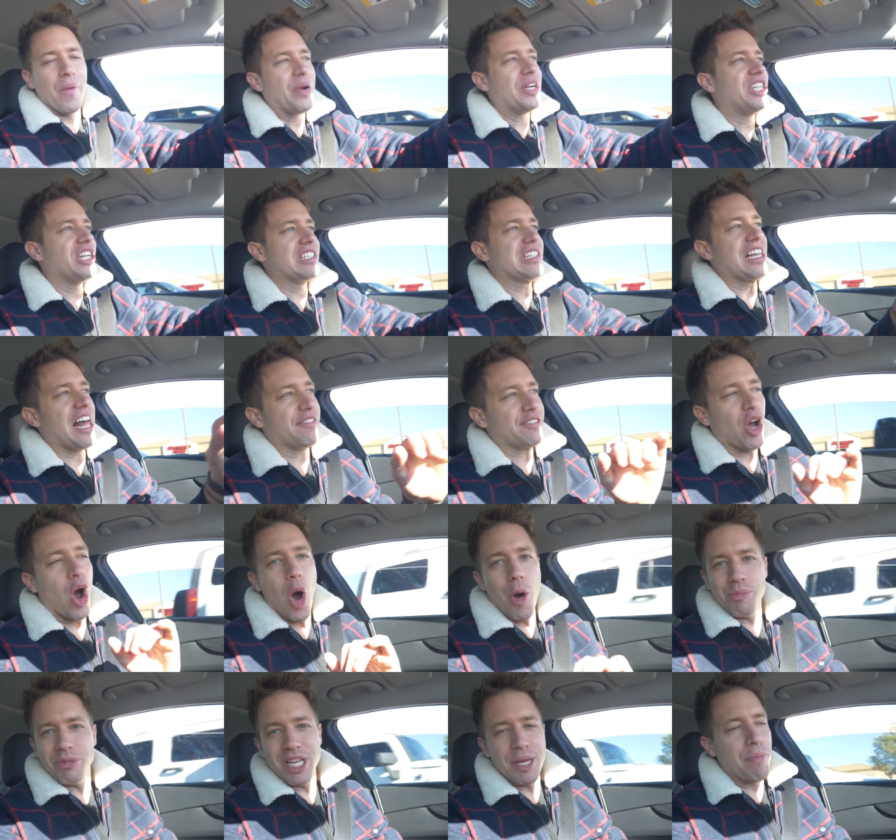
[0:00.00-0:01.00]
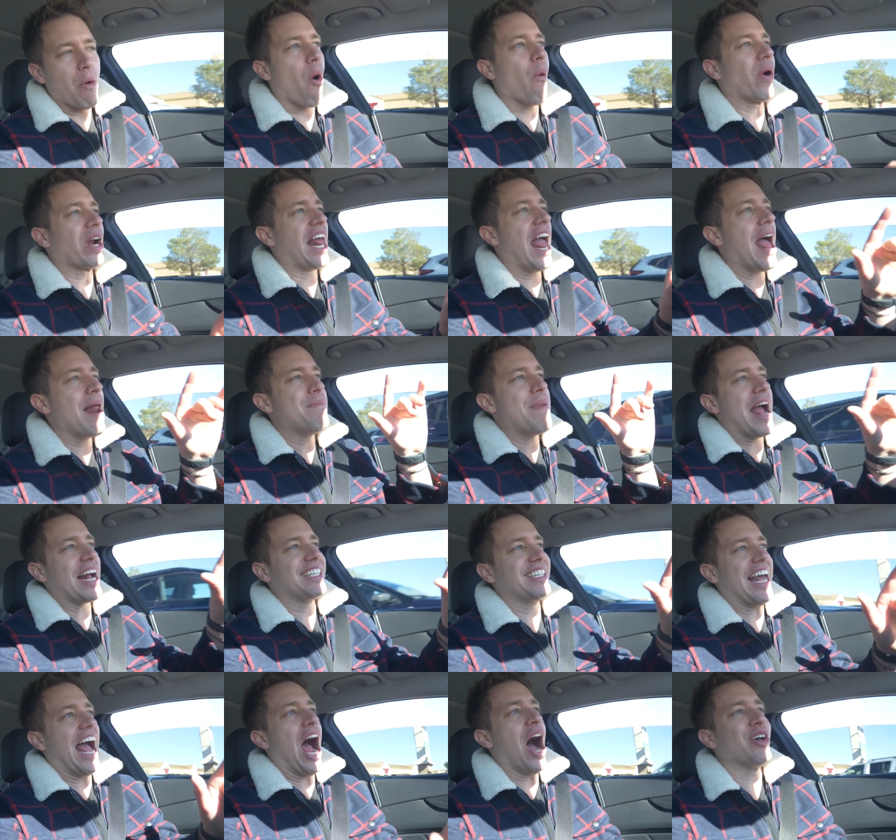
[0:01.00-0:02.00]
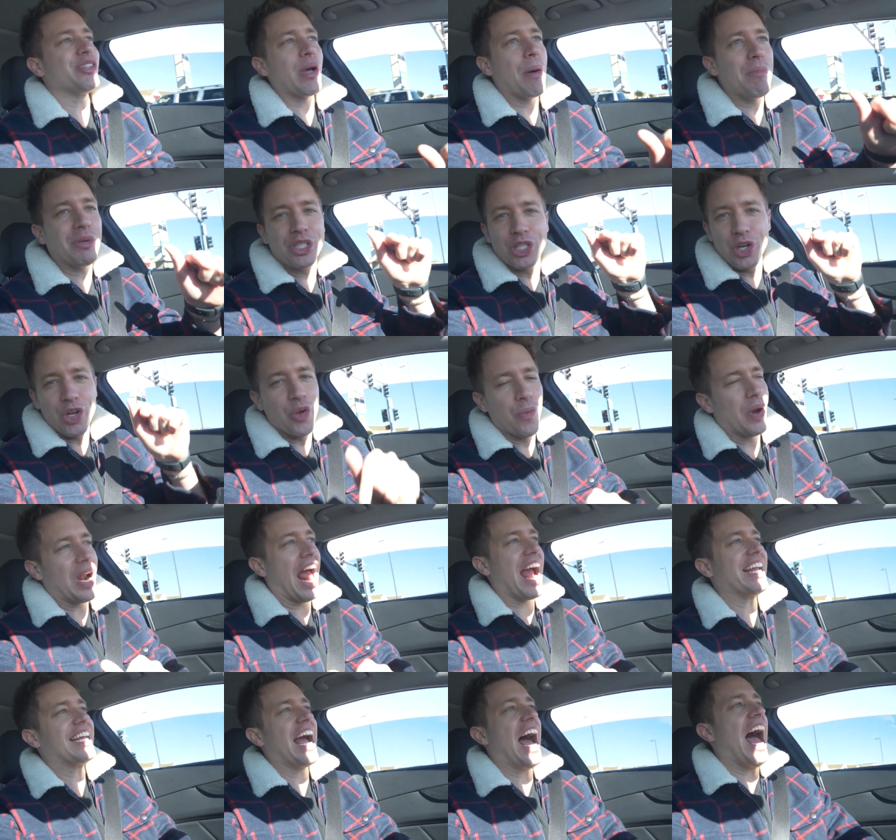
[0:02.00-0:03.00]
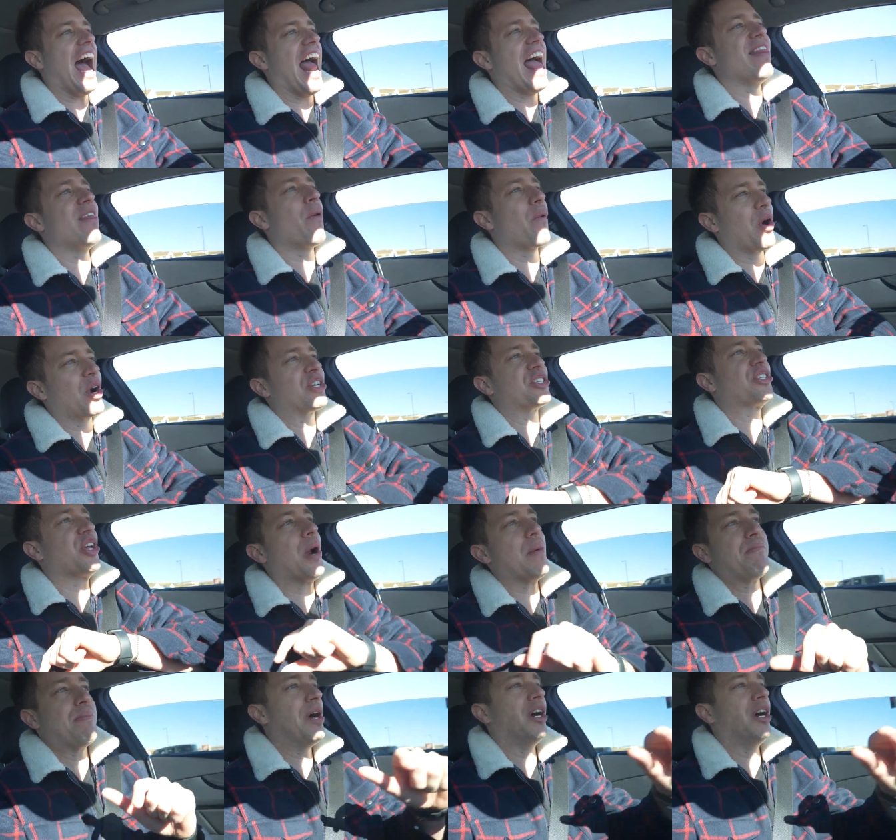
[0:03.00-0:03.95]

We just left Home Depot. We're gonna head back to the house. I'm gonna show you what I got, and then we're gonna start